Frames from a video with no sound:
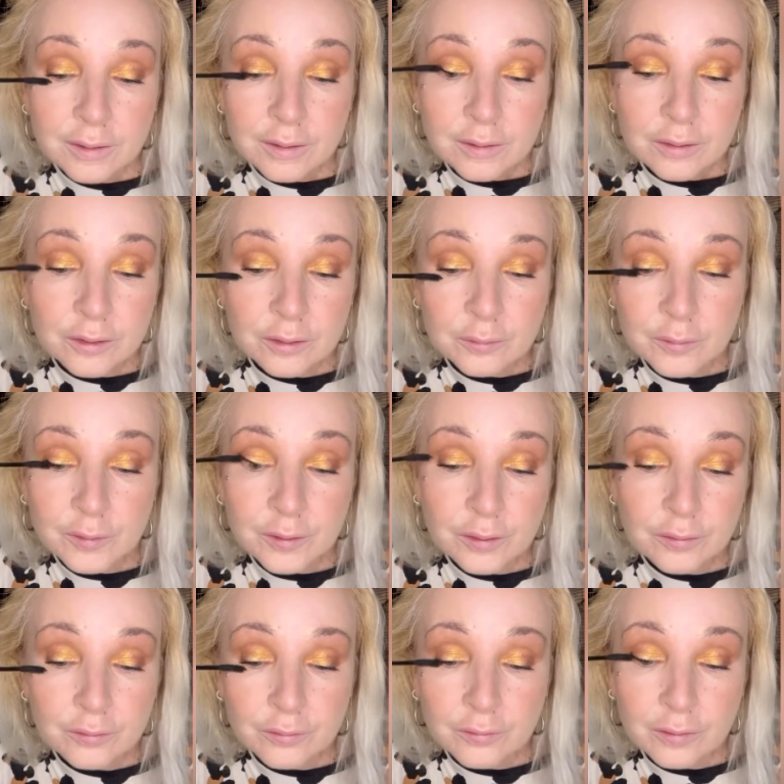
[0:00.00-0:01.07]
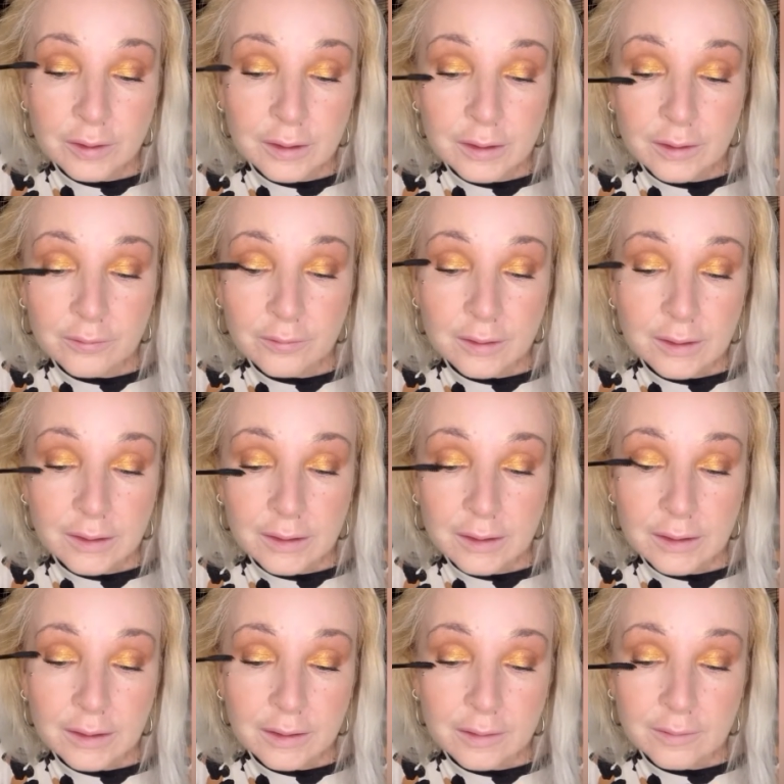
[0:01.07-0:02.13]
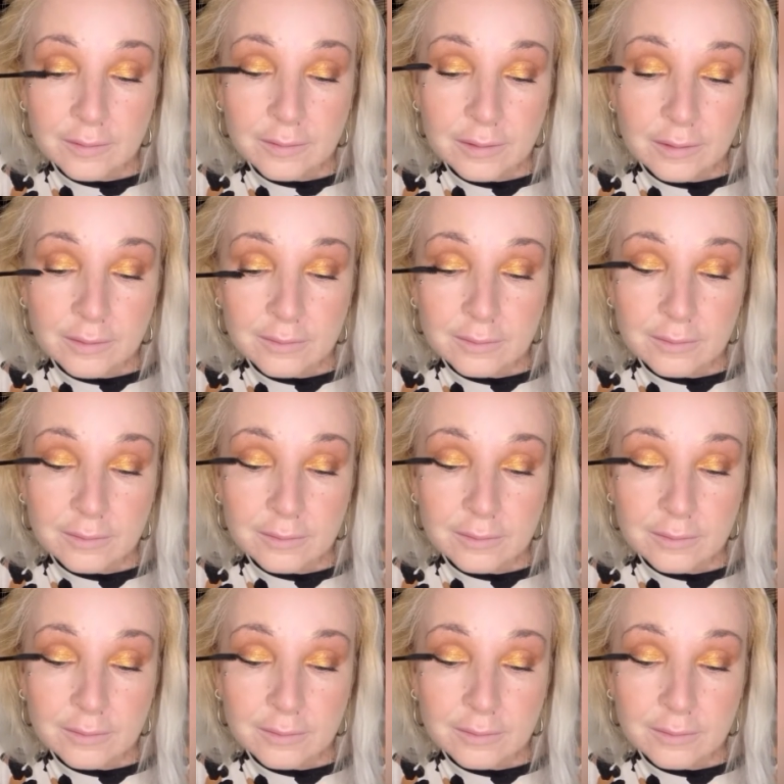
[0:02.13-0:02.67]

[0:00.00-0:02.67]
comes off really, really easy.